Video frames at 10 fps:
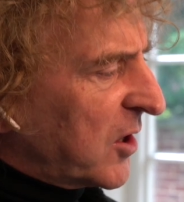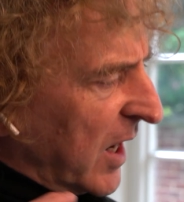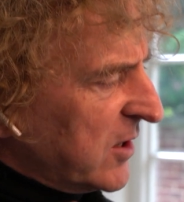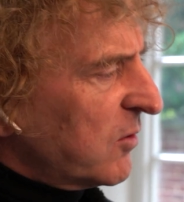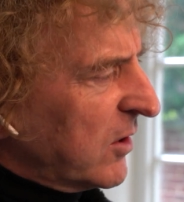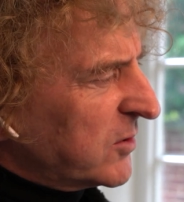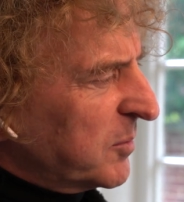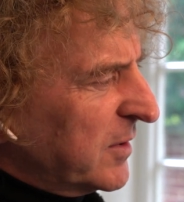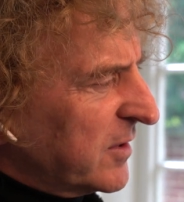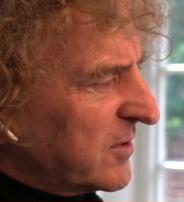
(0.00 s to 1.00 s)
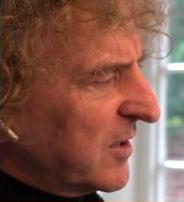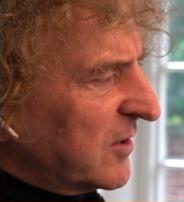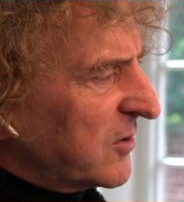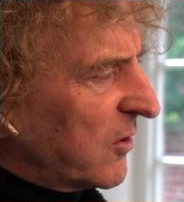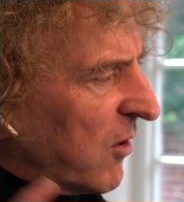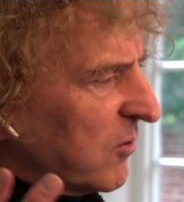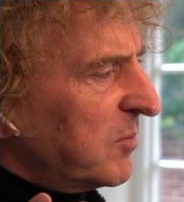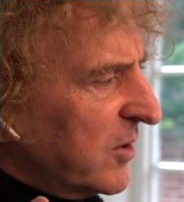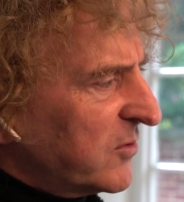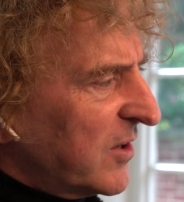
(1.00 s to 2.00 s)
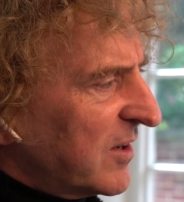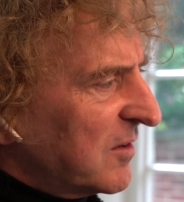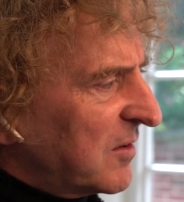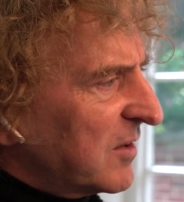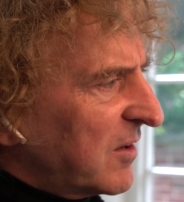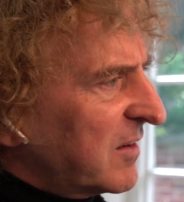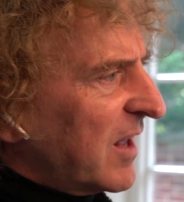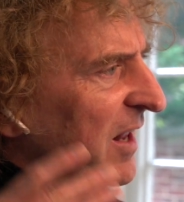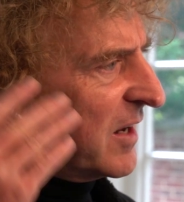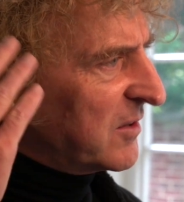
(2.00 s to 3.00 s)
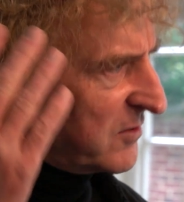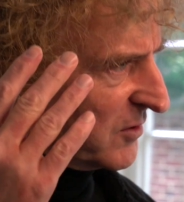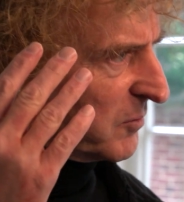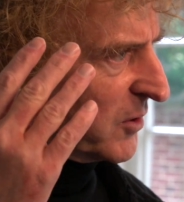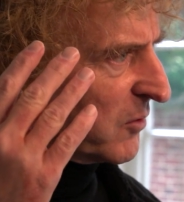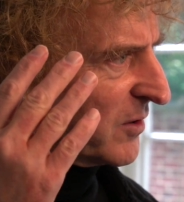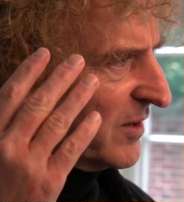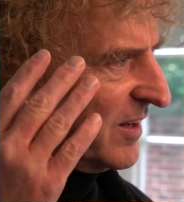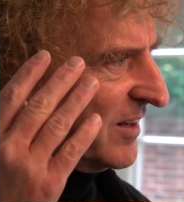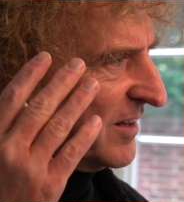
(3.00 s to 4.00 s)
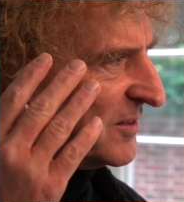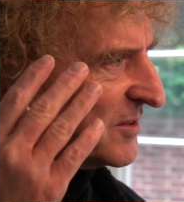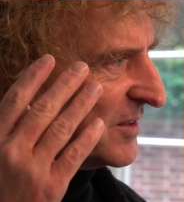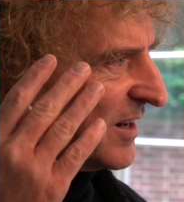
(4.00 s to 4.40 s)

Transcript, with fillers: Can you also be listening to your own music and things like that and still recording the EEG